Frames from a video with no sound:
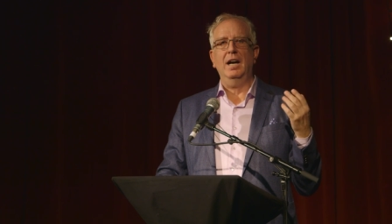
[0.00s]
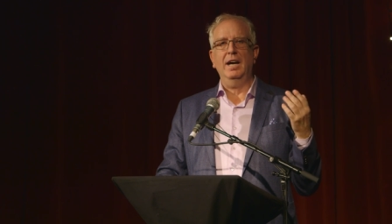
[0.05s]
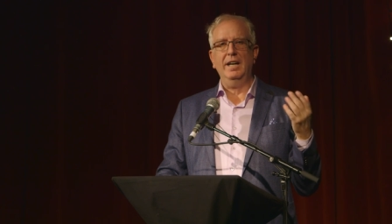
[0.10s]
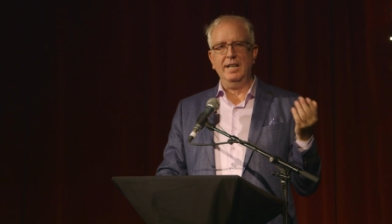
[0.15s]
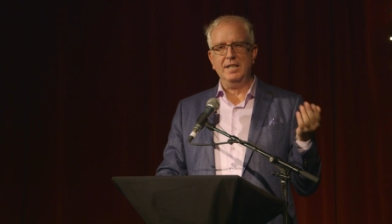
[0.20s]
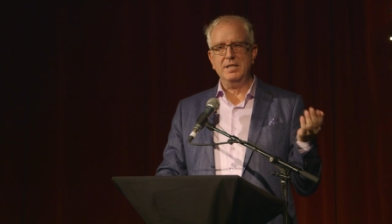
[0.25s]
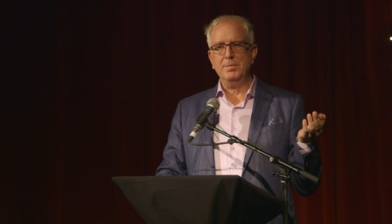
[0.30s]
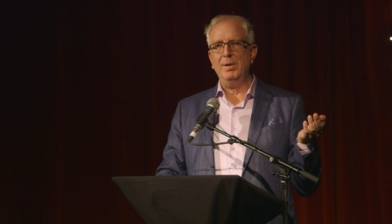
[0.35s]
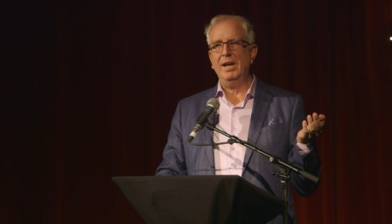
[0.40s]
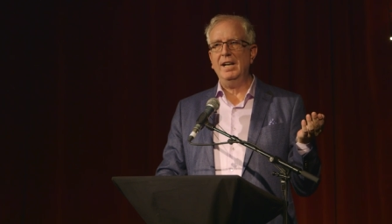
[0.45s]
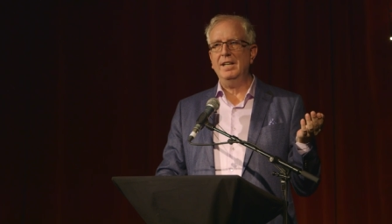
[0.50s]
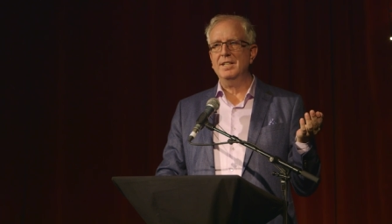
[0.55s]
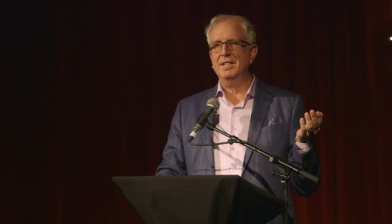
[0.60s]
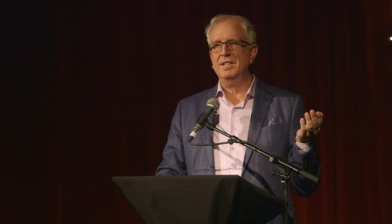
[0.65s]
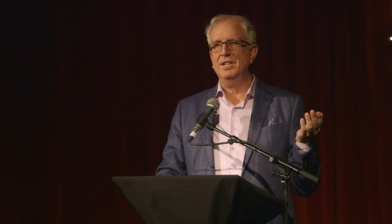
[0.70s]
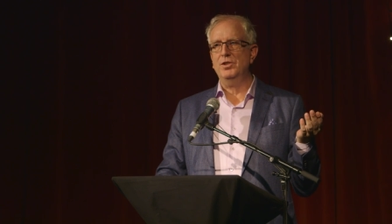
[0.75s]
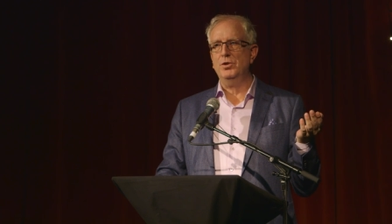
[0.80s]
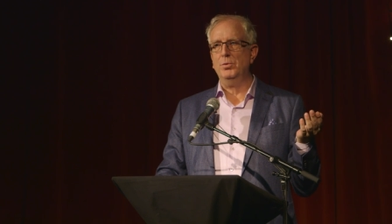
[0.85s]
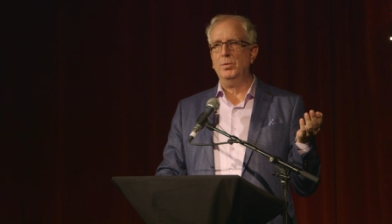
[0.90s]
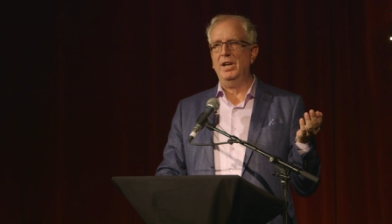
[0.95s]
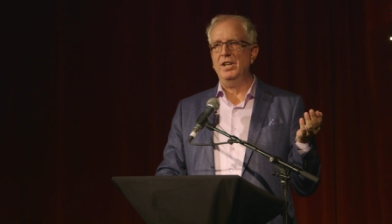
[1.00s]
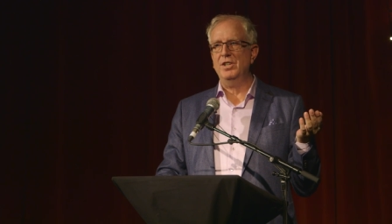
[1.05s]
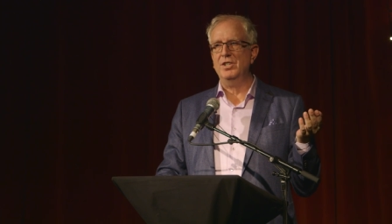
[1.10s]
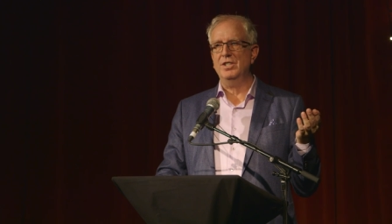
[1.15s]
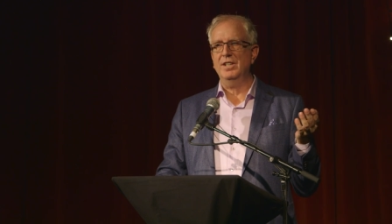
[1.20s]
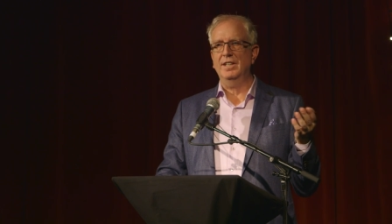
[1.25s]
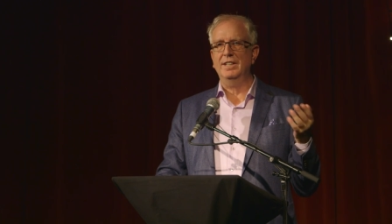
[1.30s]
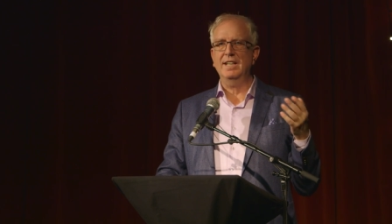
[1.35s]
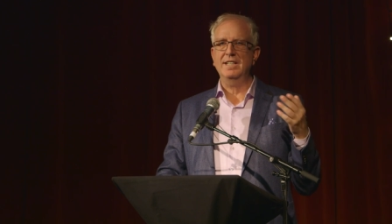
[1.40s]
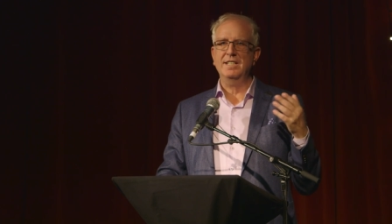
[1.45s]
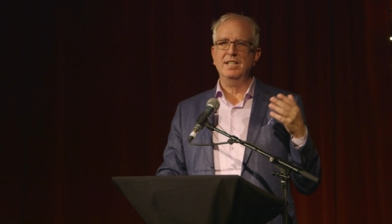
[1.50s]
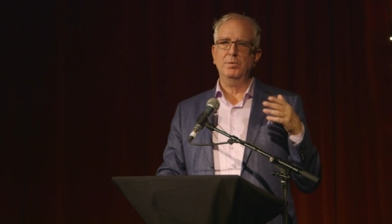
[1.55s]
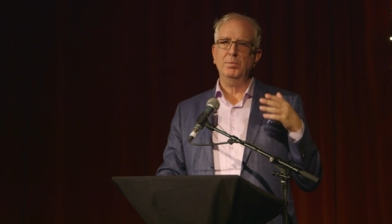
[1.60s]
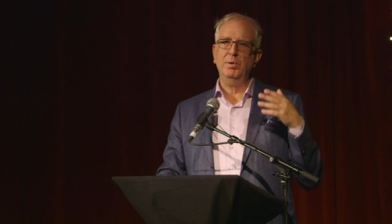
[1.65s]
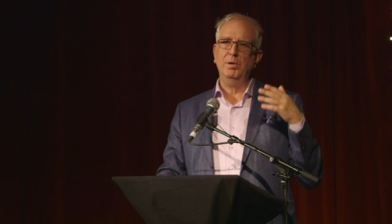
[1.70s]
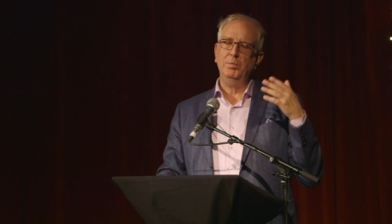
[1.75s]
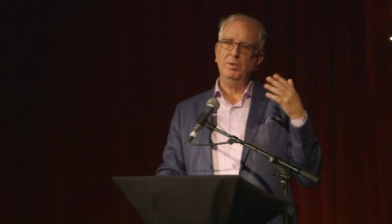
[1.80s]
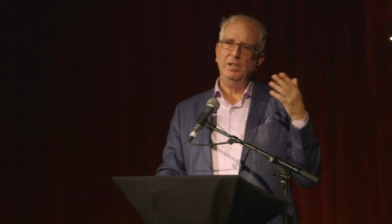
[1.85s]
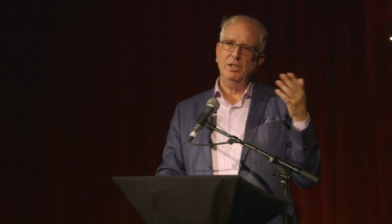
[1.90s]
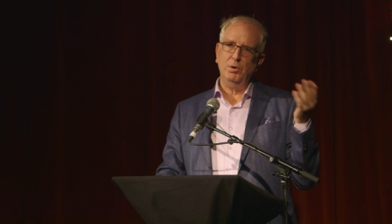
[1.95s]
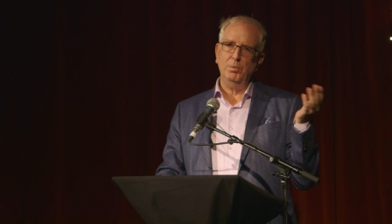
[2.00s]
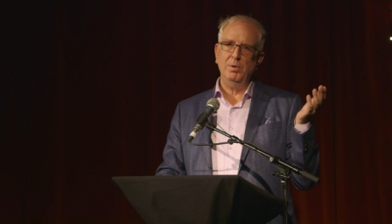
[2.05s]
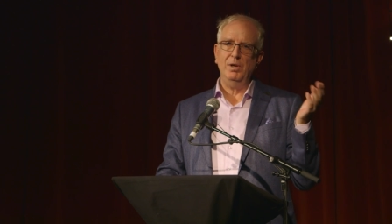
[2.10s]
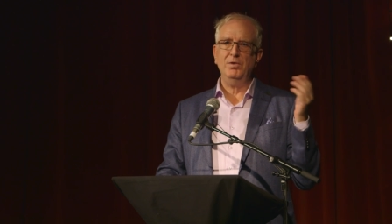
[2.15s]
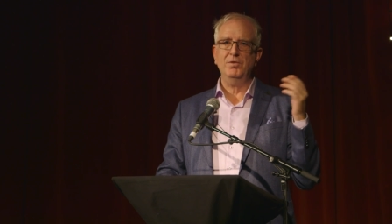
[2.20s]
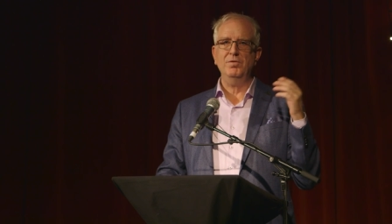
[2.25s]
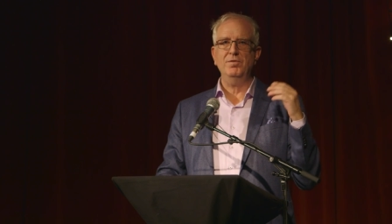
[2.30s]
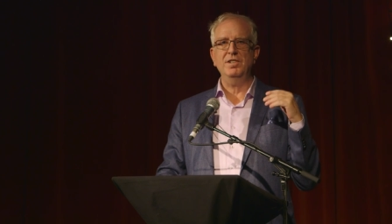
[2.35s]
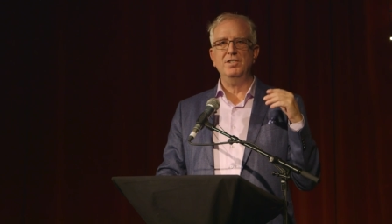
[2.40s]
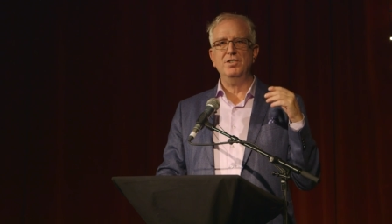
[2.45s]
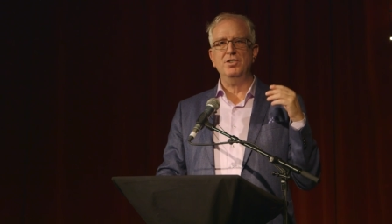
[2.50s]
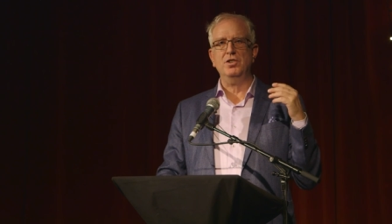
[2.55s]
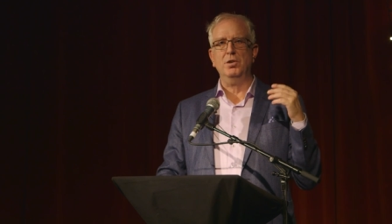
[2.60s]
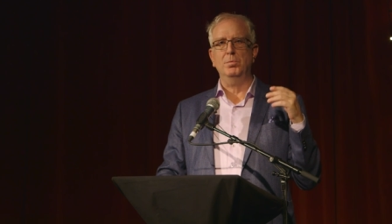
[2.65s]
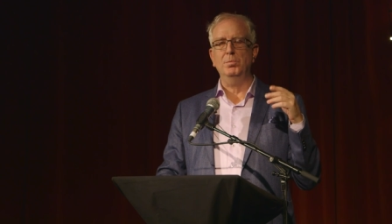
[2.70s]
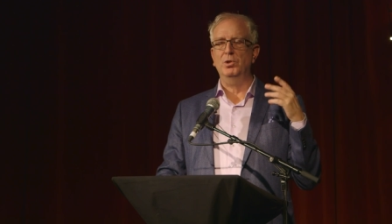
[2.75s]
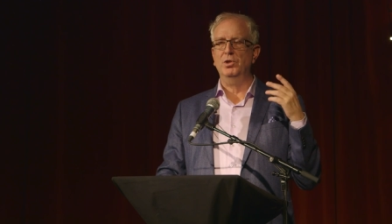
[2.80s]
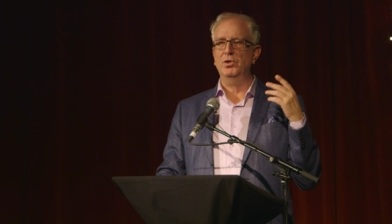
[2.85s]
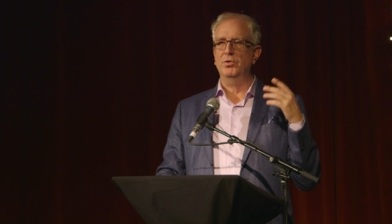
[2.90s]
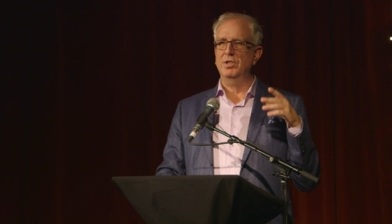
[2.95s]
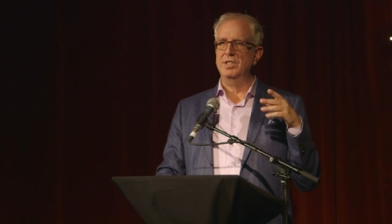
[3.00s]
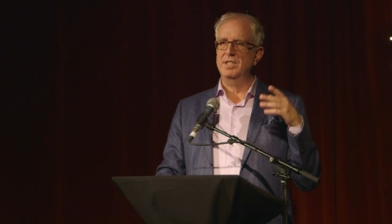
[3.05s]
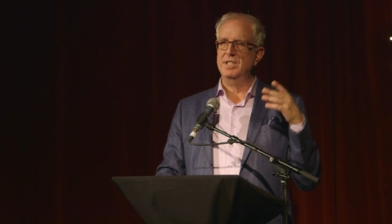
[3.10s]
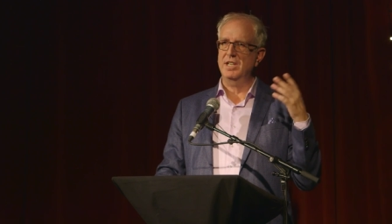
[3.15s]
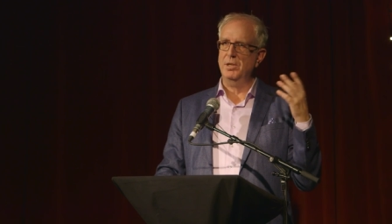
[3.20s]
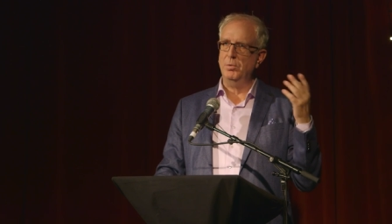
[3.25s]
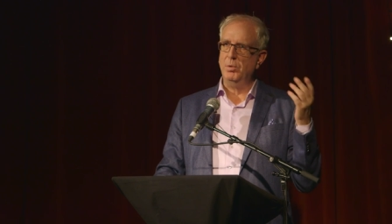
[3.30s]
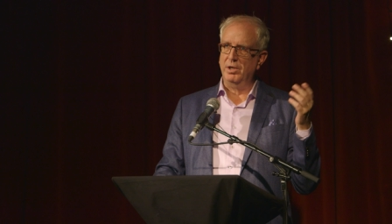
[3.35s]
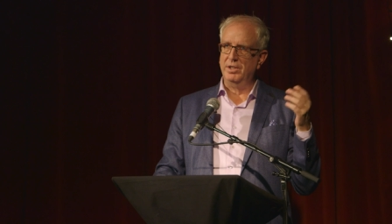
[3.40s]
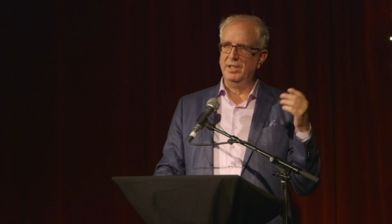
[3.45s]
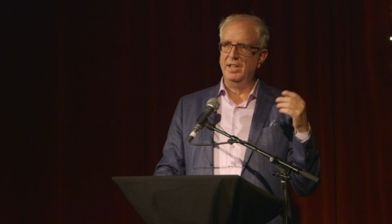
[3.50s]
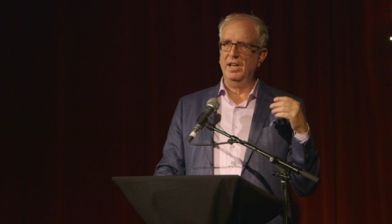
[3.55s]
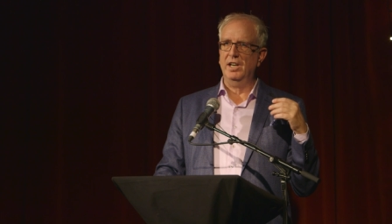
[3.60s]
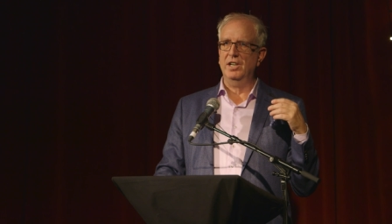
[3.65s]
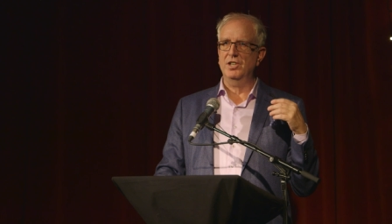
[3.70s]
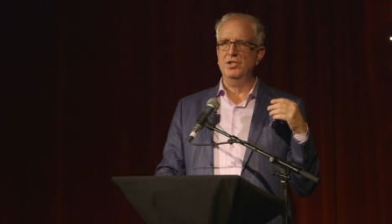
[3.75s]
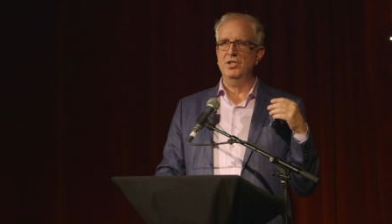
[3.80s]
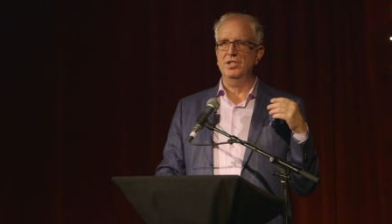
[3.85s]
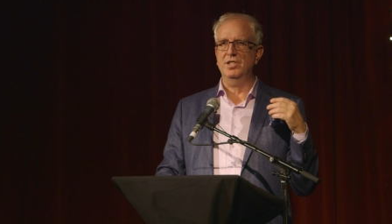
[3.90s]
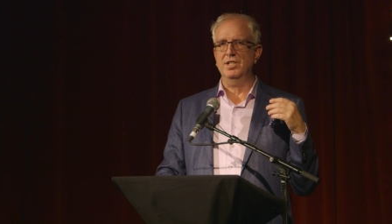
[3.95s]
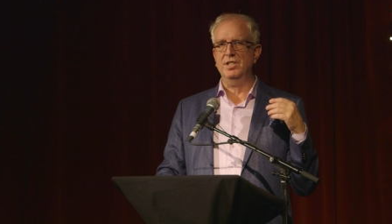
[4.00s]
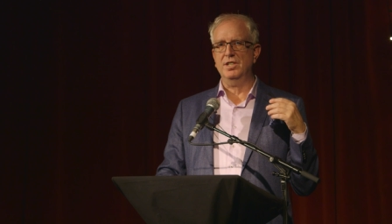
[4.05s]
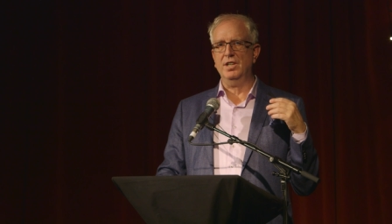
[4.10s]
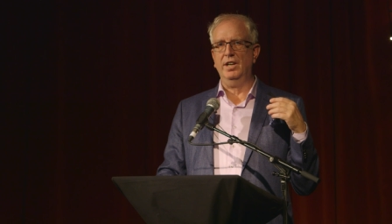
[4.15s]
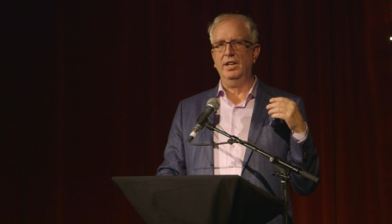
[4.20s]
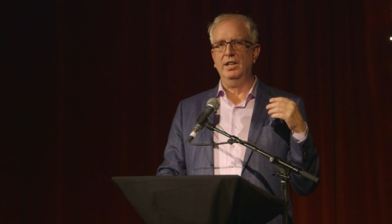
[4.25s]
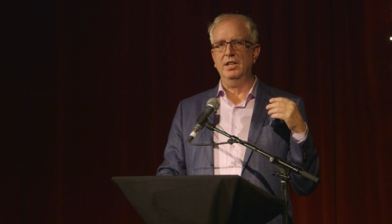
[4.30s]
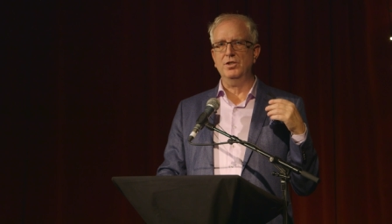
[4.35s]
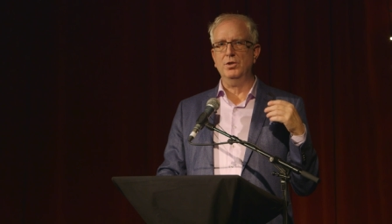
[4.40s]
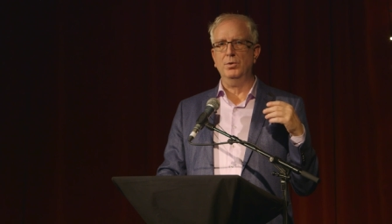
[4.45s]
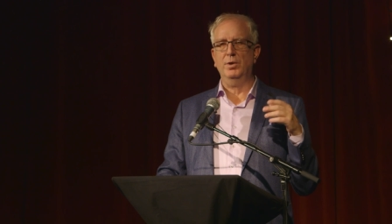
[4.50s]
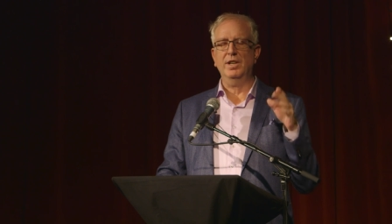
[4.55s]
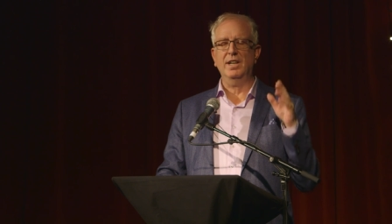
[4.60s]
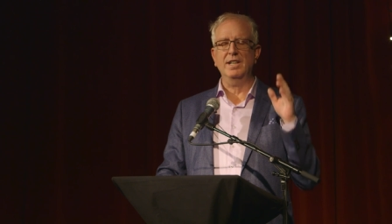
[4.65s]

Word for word: I explained the situation, and they said, Well, we'll go out and visit your mother and see what care she's entitled to.